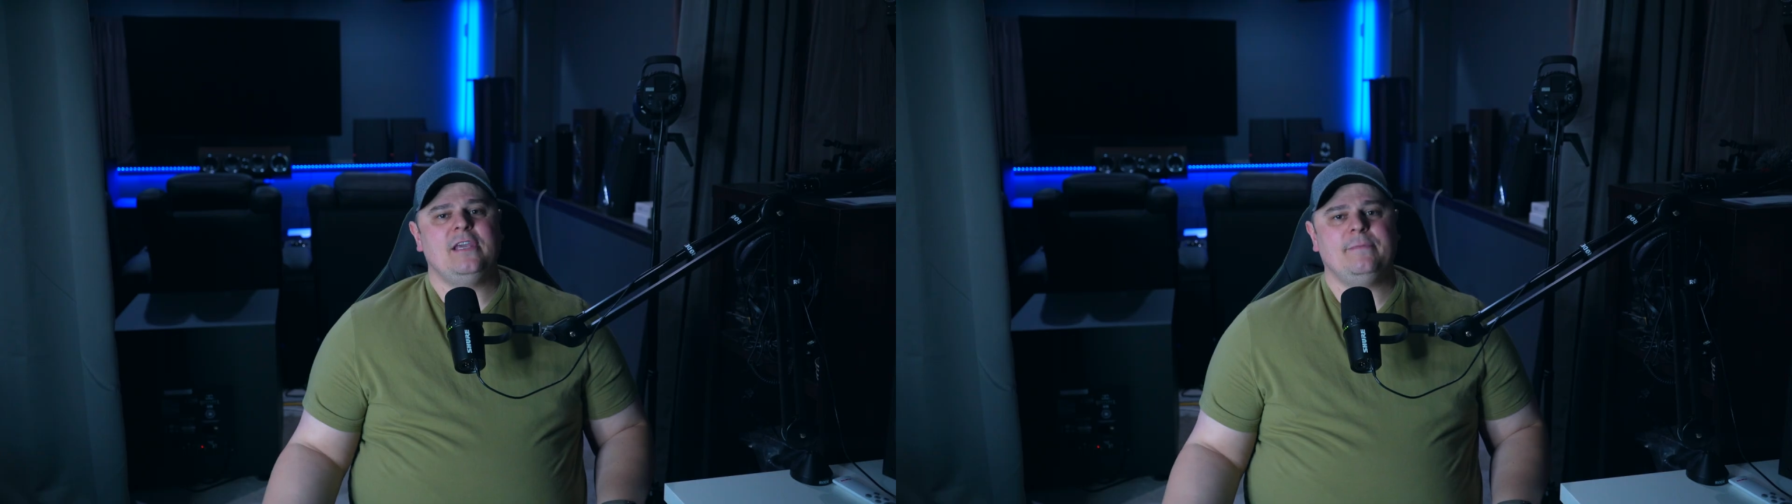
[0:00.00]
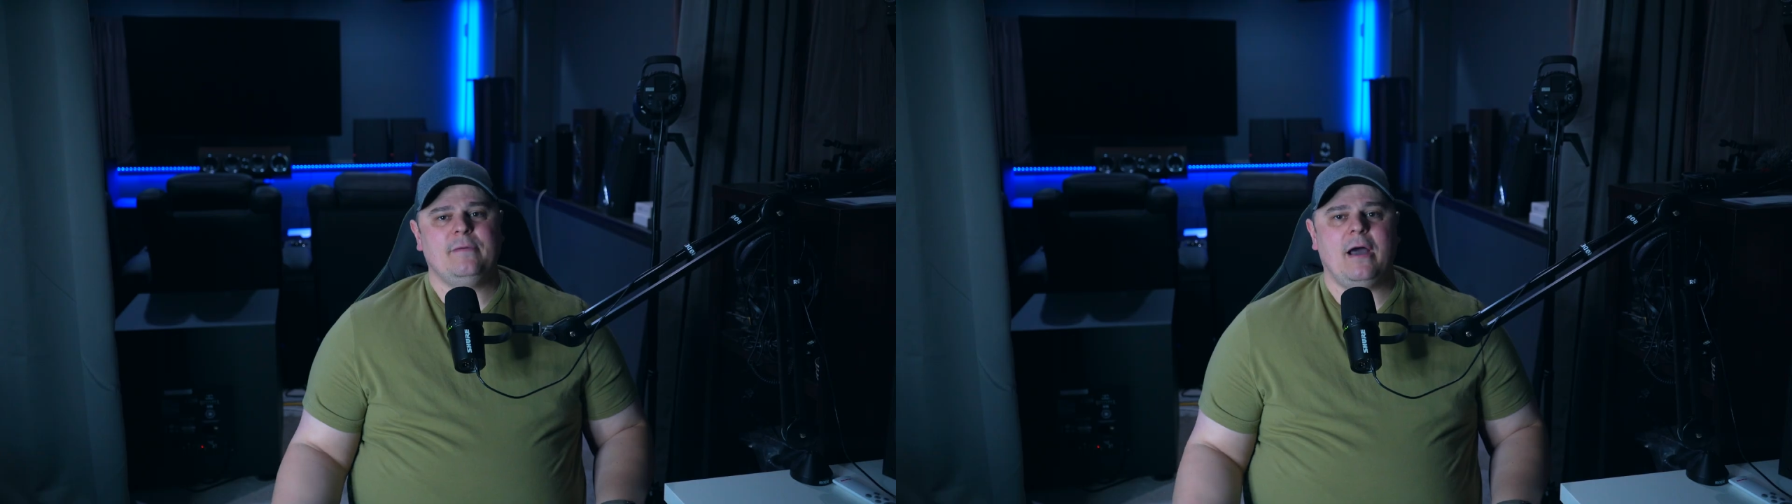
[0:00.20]

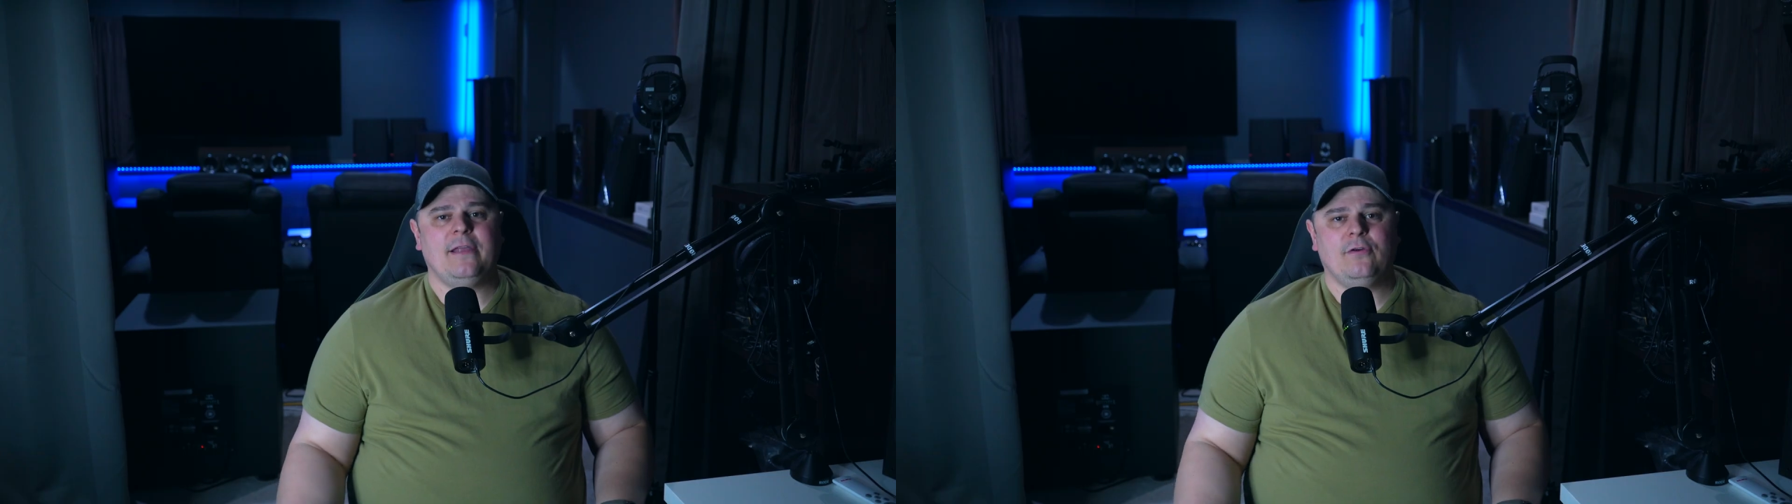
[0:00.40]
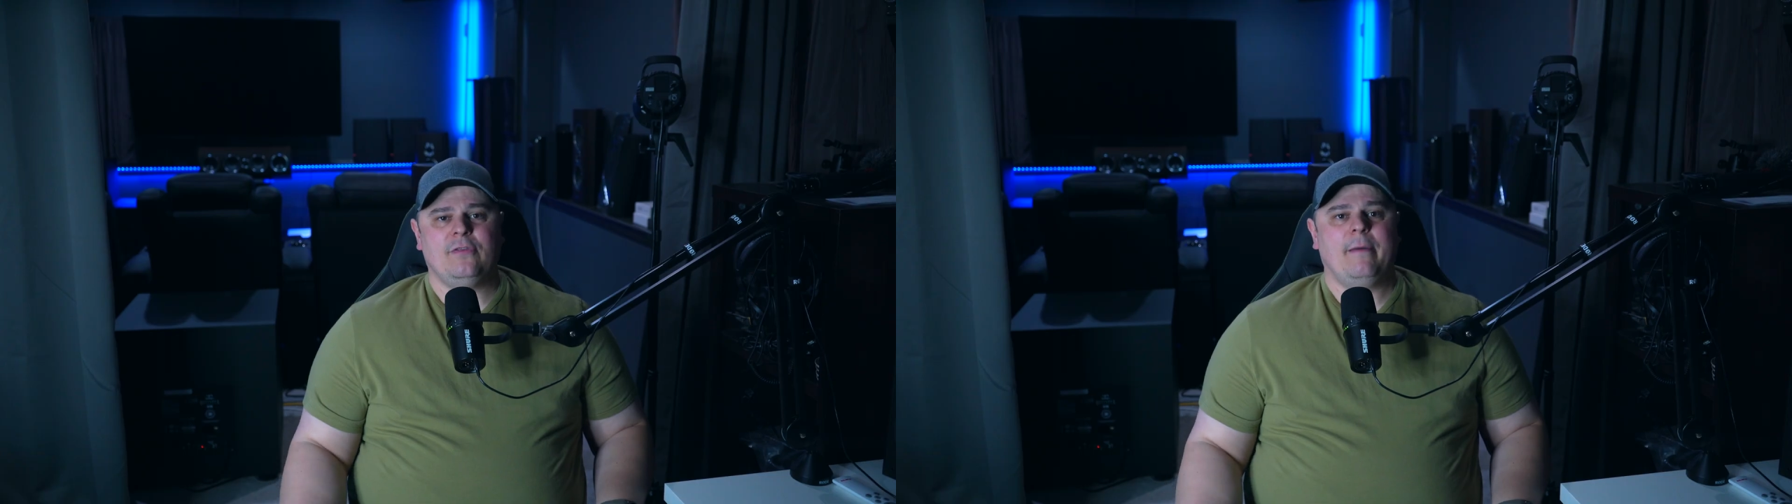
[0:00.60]
keep in
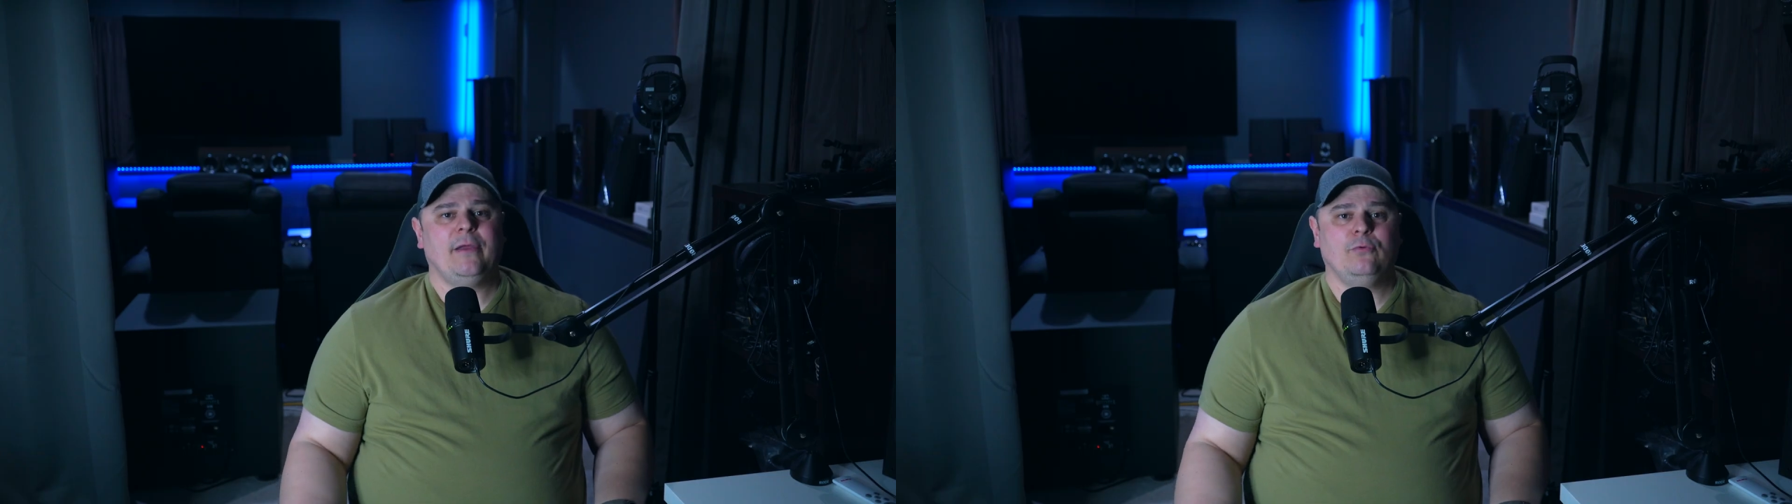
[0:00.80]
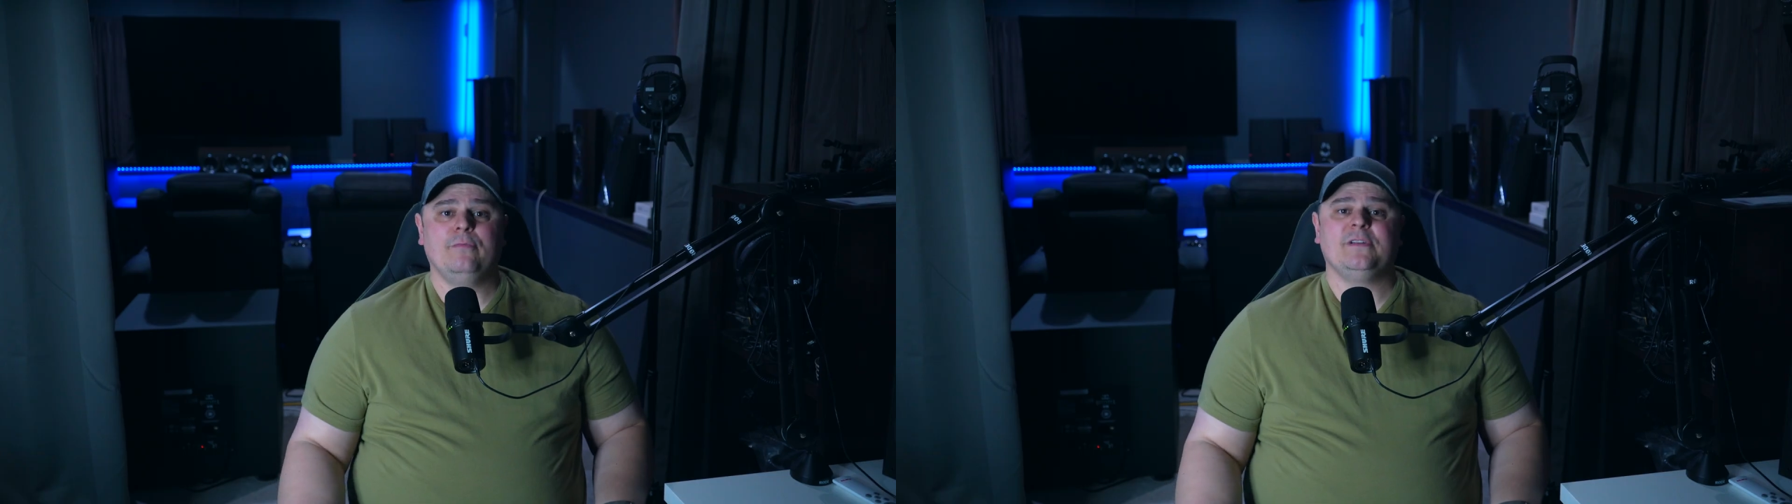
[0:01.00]
mind though that my
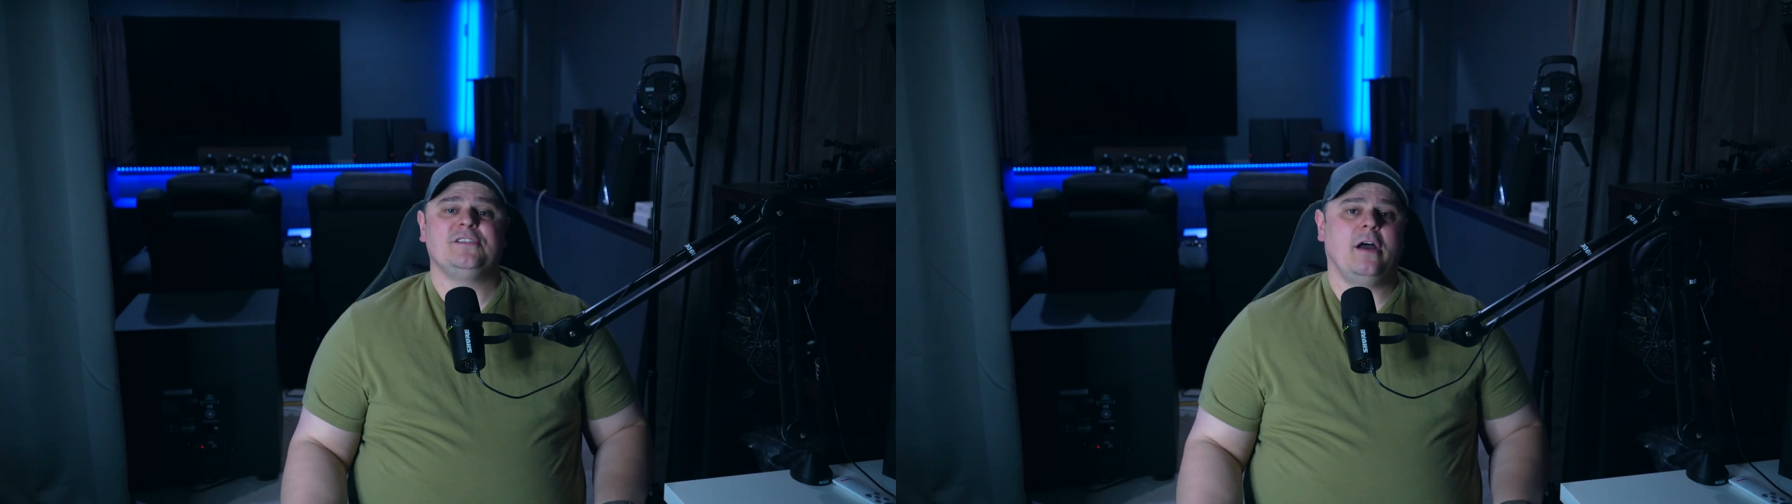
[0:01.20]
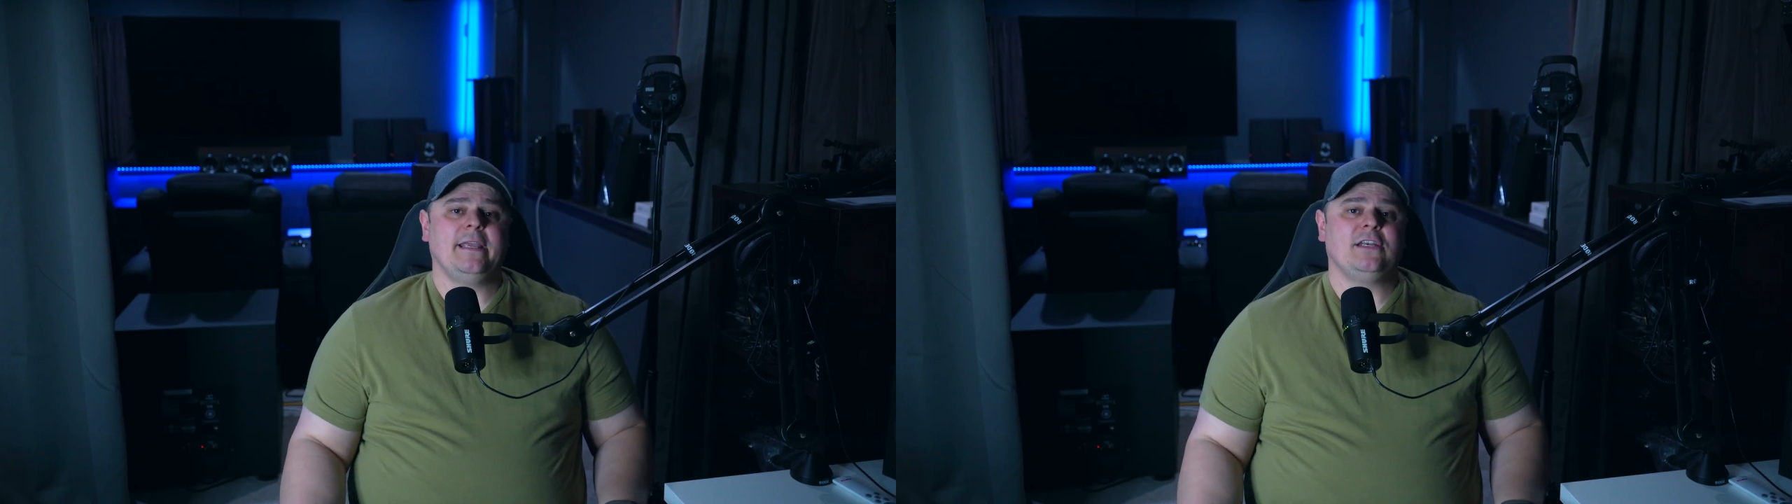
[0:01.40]
room is
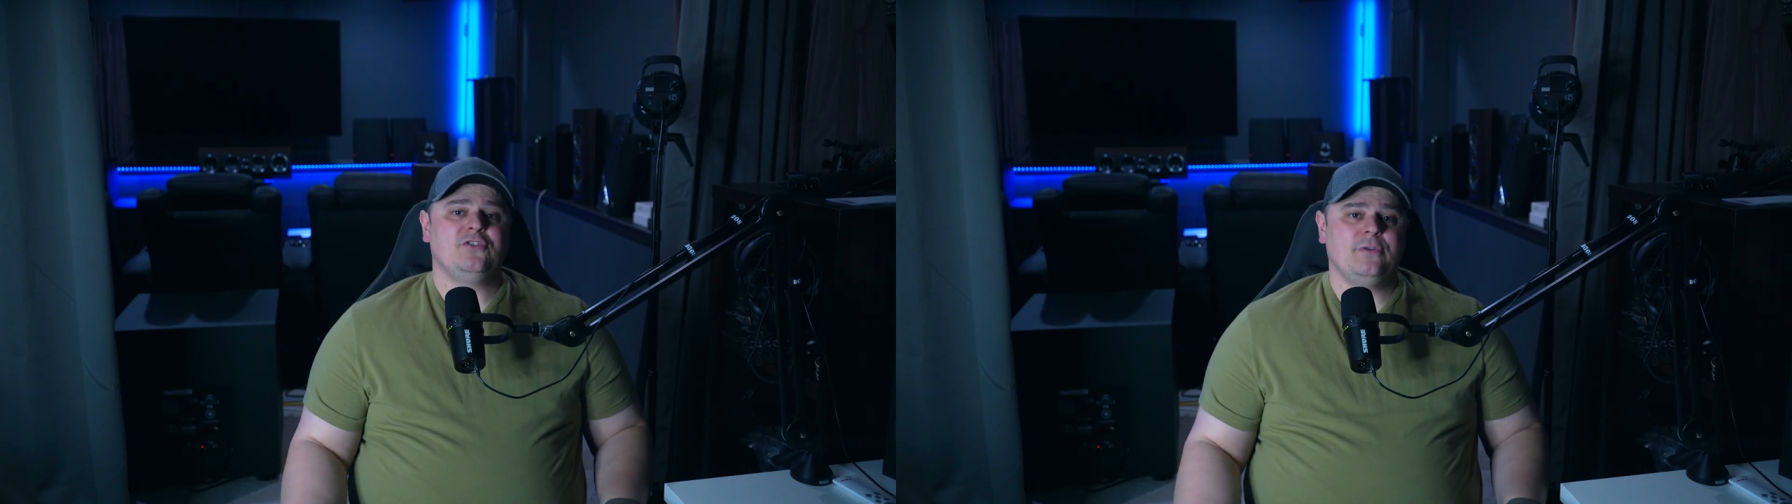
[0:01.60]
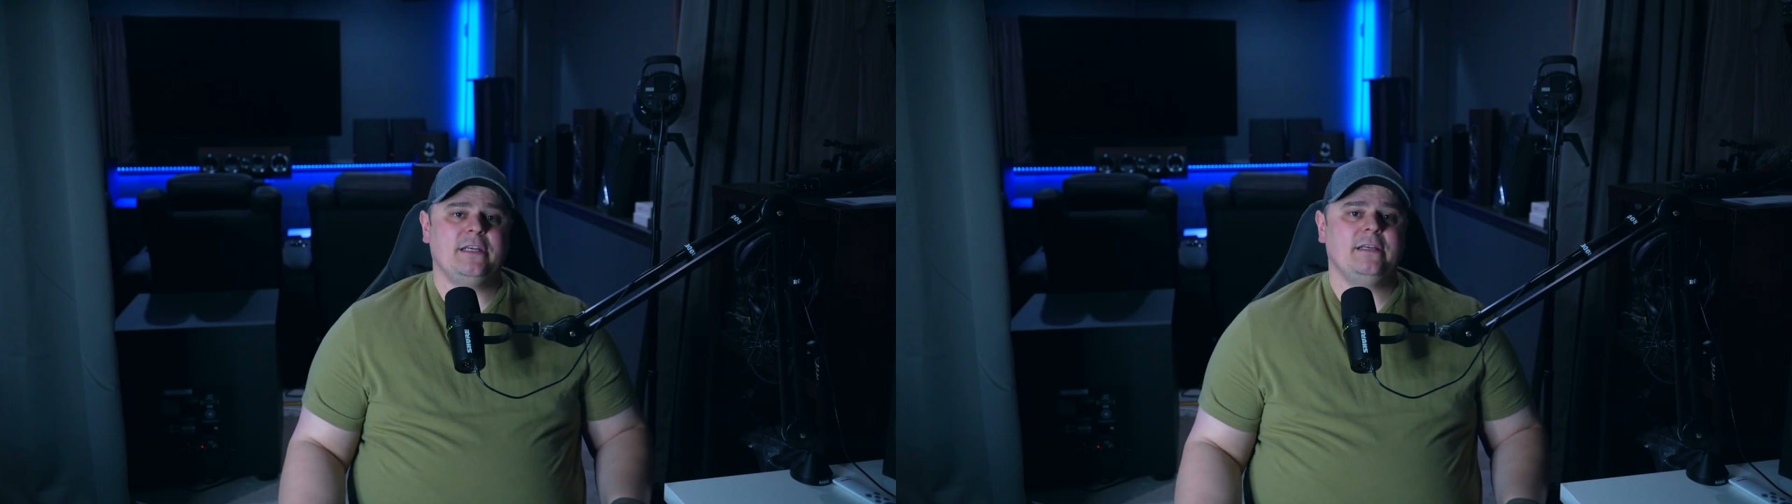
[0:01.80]
not yet
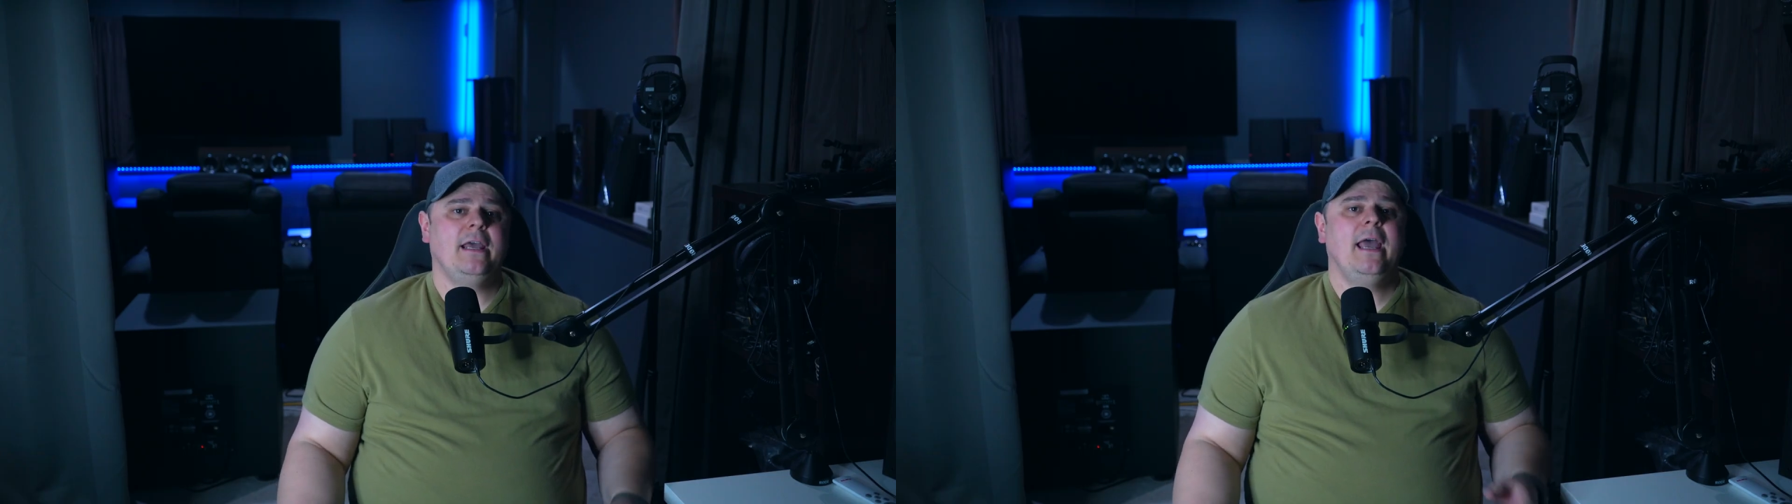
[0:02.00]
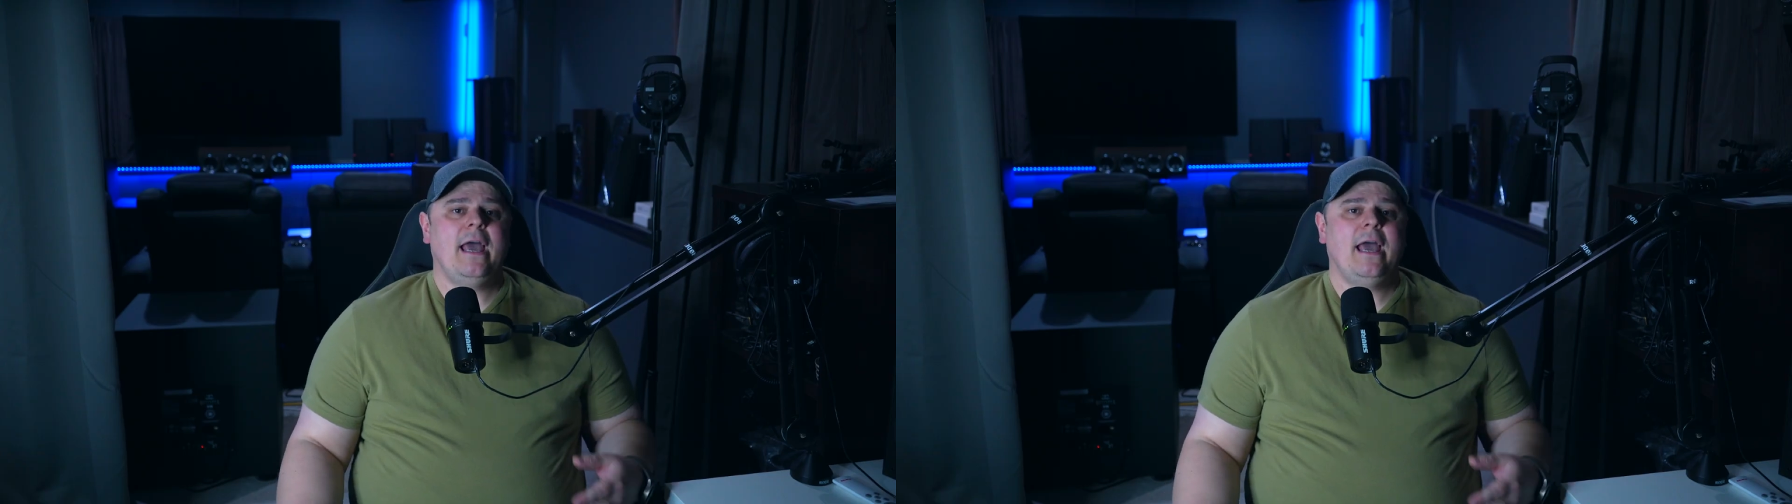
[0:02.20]
treated